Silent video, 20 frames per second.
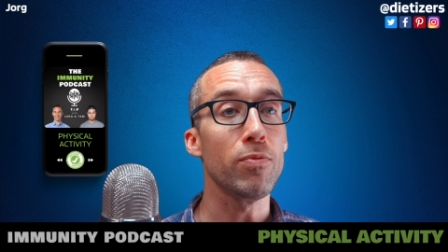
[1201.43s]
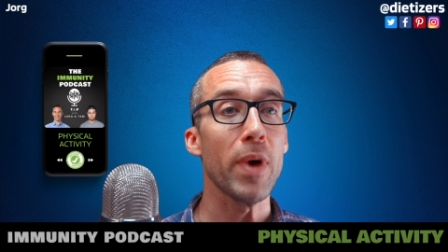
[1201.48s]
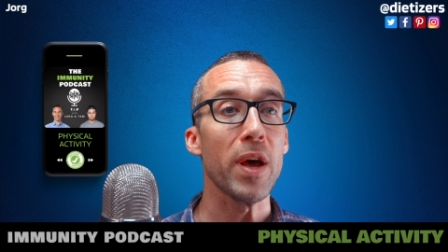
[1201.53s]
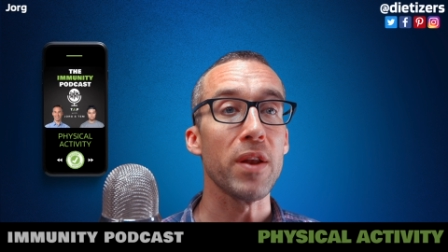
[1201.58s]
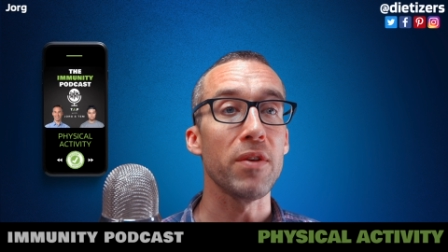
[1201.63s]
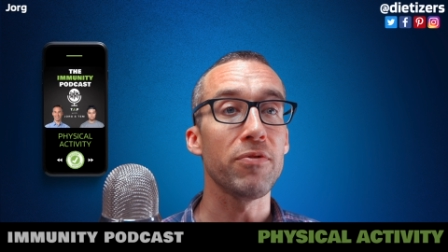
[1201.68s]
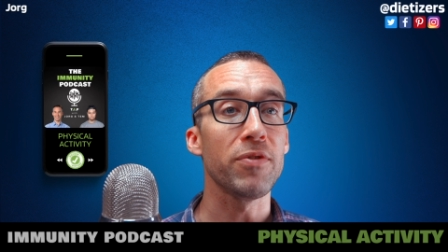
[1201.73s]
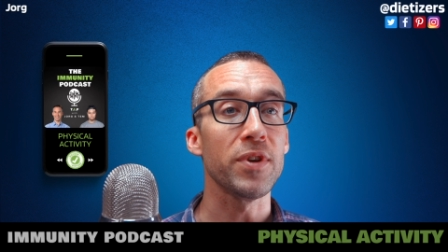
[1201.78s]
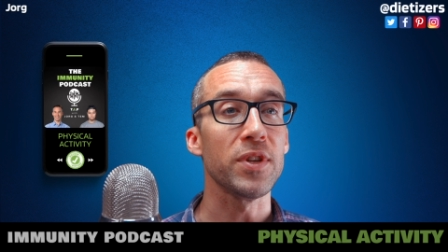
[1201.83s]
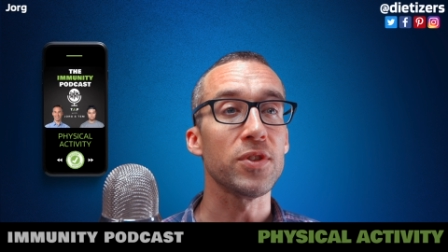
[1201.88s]

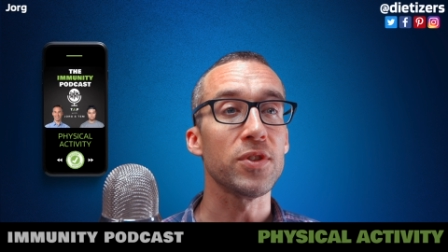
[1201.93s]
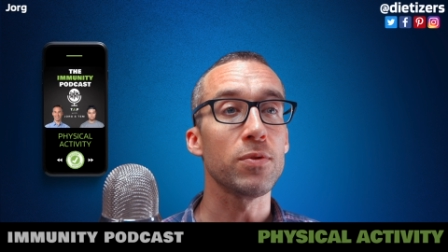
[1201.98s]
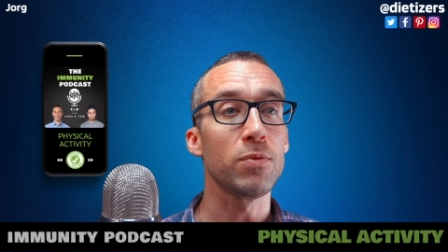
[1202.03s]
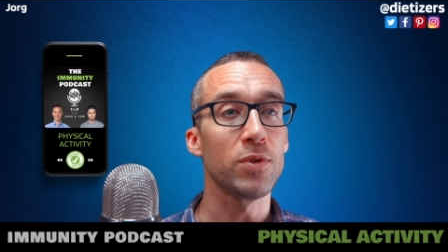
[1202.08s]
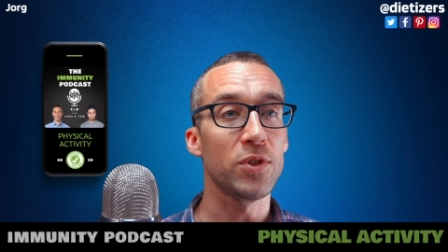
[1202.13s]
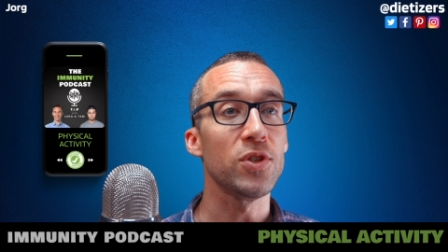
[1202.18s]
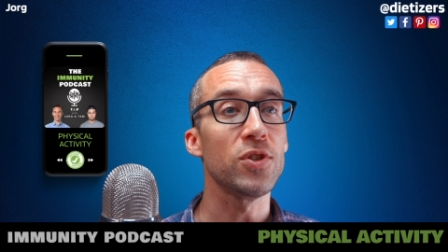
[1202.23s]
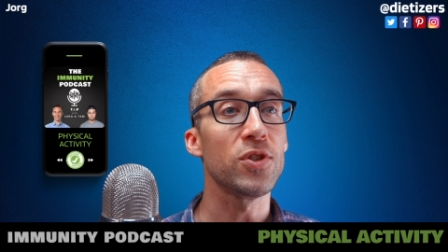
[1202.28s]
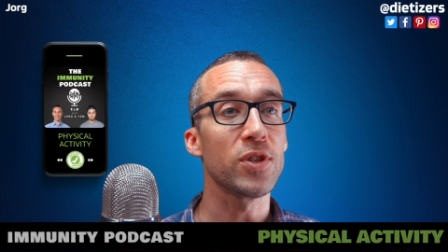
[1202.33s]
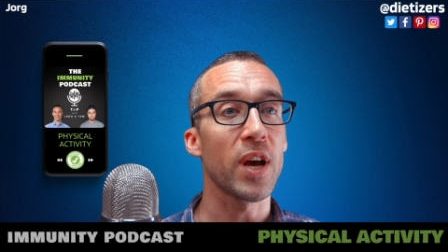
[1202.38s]
benefits,
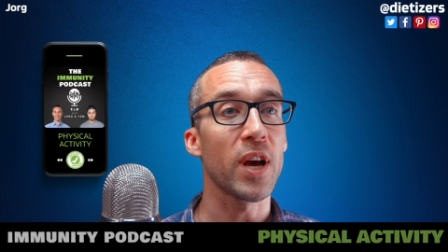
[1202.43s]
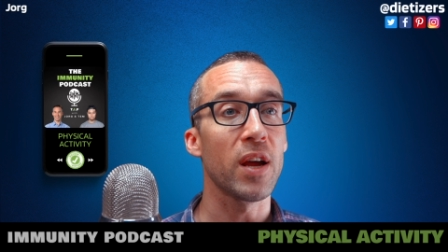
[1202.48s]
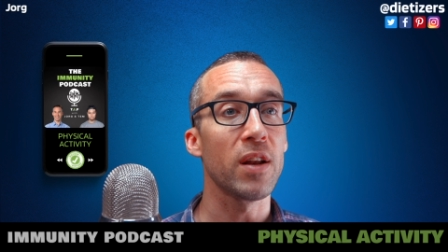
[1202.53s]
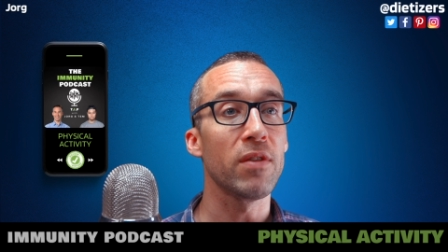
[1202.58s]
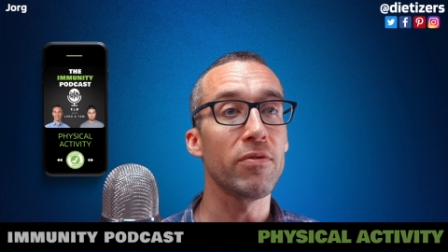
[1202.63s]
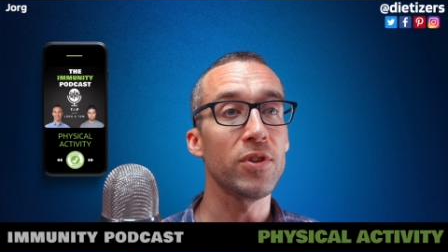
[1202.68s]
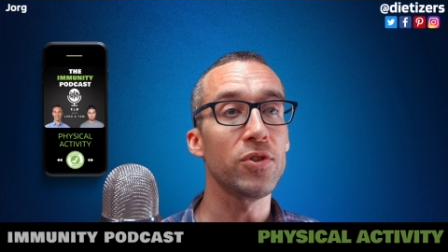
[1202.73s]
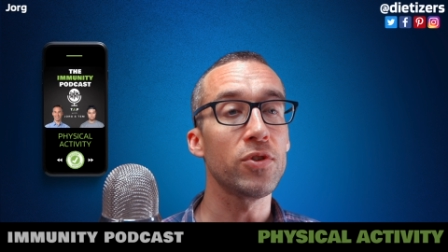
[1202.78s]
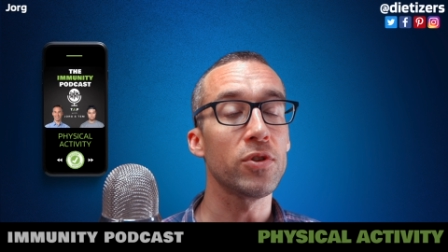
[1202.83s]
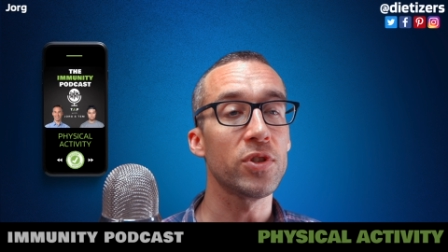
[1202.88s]
which is kind
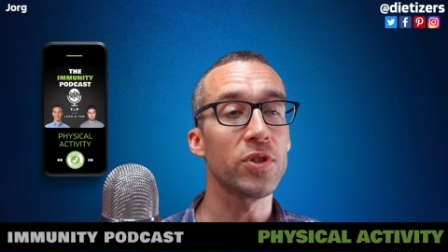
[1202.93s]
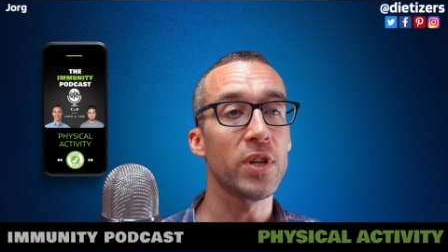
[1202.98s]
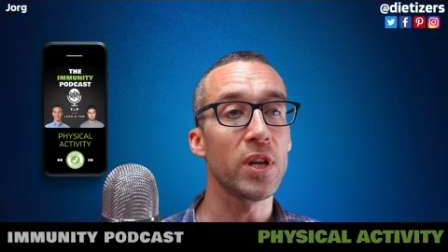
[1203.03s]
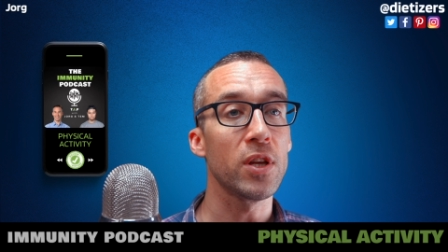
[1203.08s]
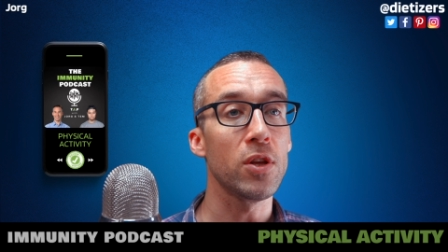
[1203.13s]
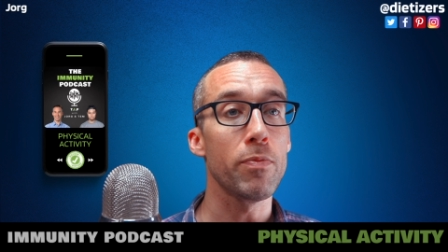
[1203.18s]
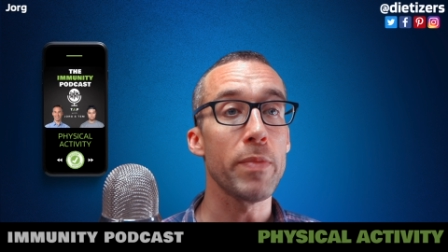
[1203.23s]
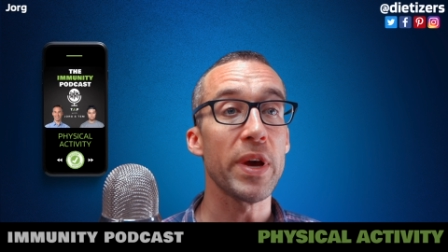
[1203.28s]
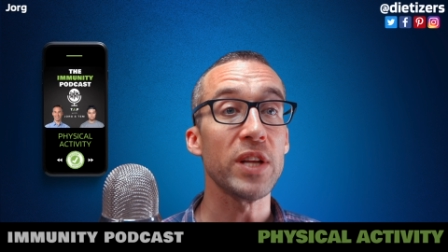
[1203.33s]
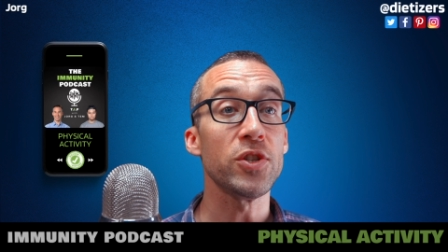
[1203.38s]
of interesting.
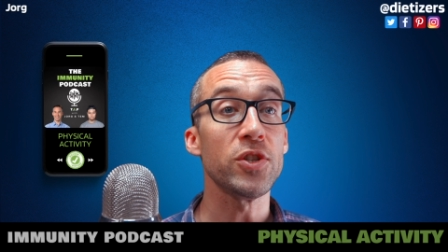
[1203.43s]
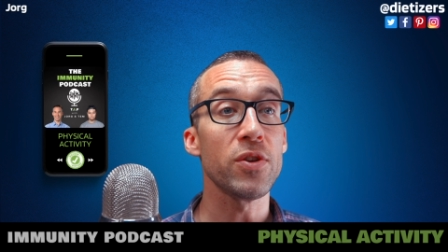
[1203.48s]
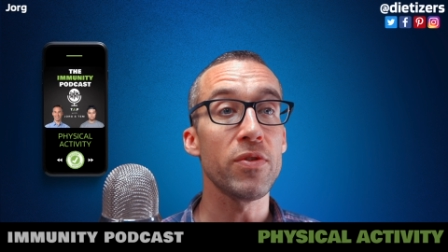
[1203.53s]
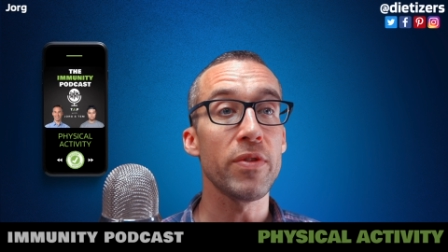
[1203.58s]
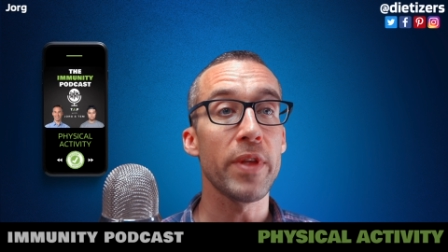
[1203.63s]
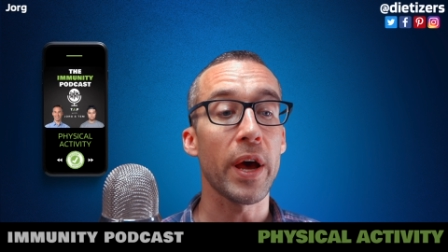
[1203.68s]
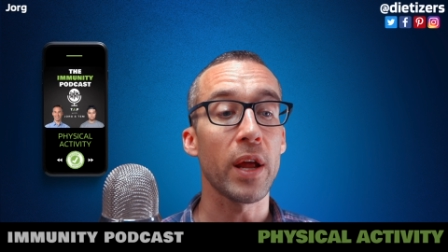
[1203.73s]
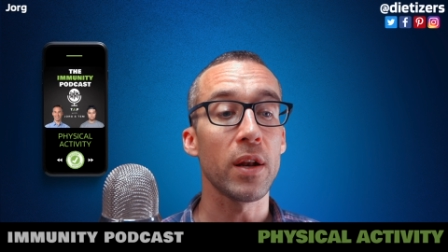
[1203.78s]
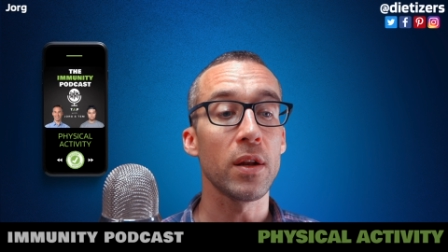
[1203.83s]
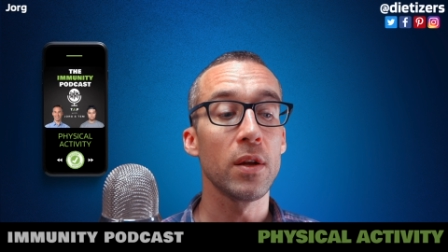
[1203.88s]
You
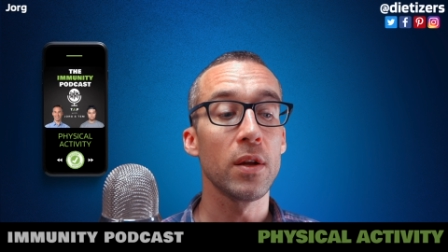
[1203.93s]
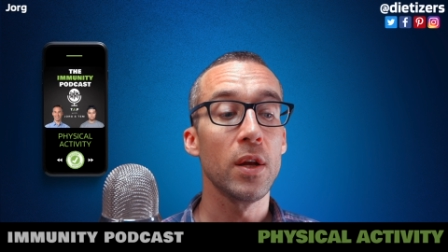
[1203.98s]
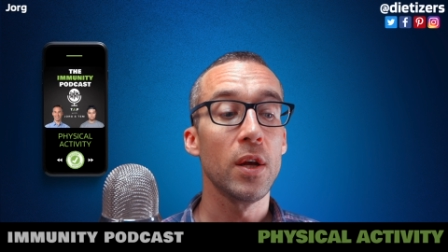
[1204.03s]
mentioned that.